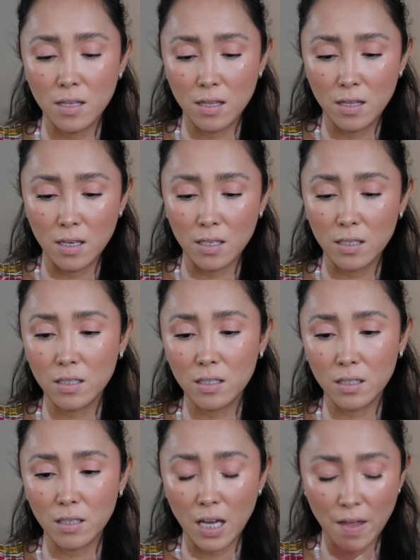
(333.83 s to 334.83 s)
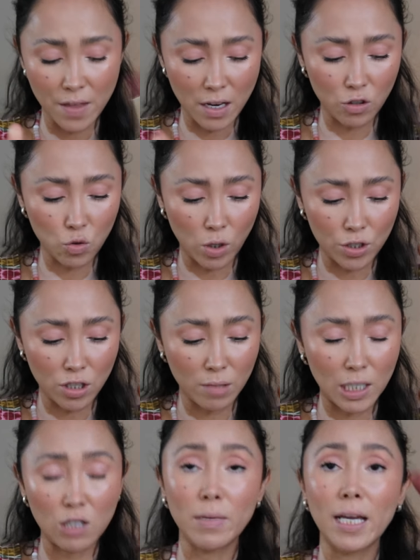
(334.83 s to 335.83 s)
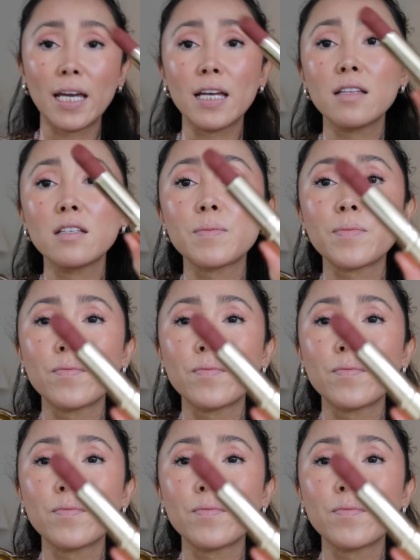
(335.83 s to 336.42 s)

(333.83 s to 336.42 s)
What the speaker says: this. And then I'll swatch in the back of my hand.